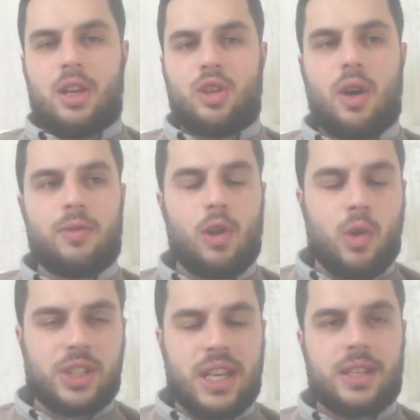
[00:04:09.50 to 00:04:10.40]
tough
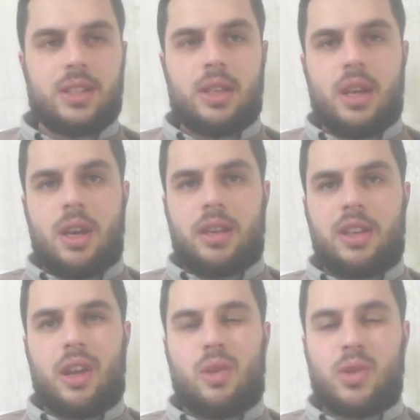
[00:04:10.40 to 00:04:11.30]
losses,
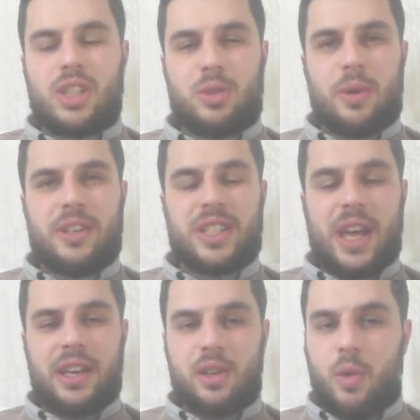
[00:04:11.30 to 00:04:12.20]
you know, losses where he's
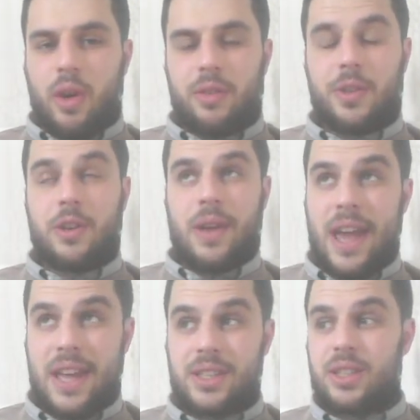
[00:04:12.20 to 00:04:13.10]
taken quite a few
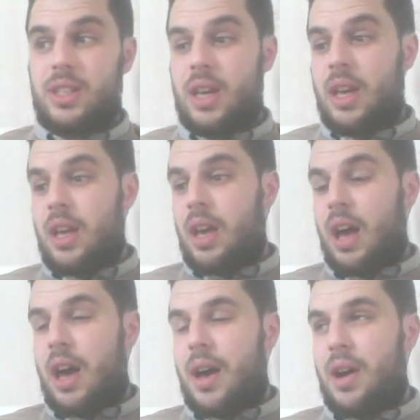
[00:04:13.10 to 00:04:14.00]
hits.
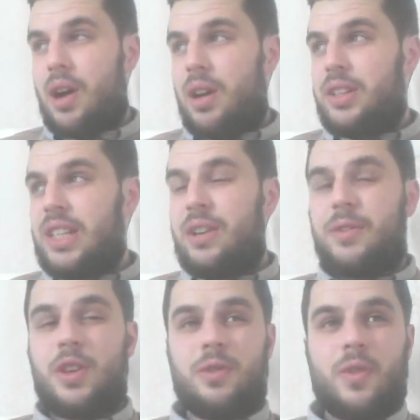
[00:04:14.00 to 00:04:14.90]
He's had a
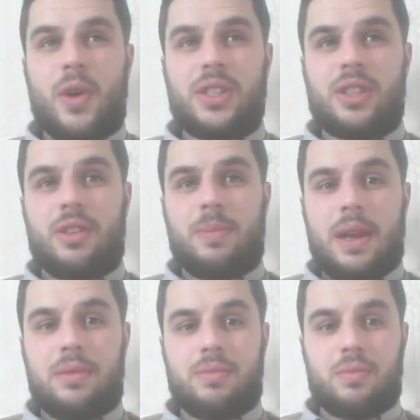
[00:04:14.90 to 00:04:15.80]
few fights that have
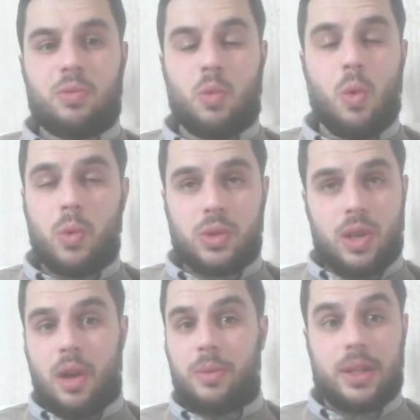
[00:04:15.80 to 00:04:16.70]
been walls,
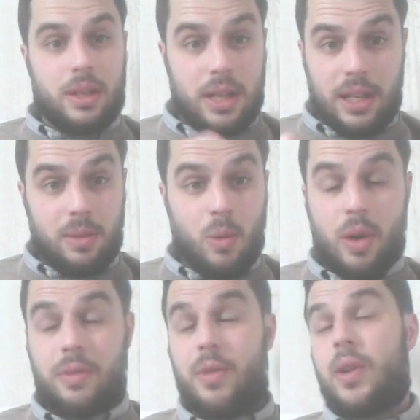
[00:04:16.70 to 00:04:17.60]
like with the Dillian
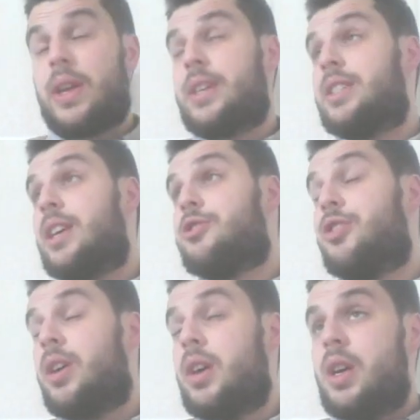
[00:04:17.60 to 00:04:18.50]
White fight,
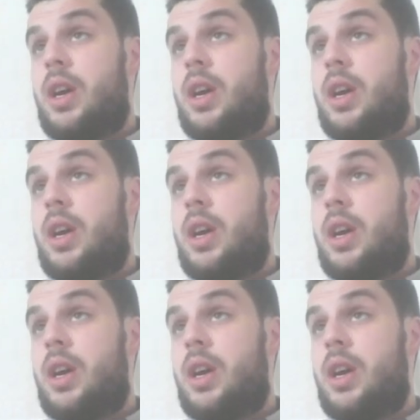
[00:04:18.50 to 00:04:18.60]
etc.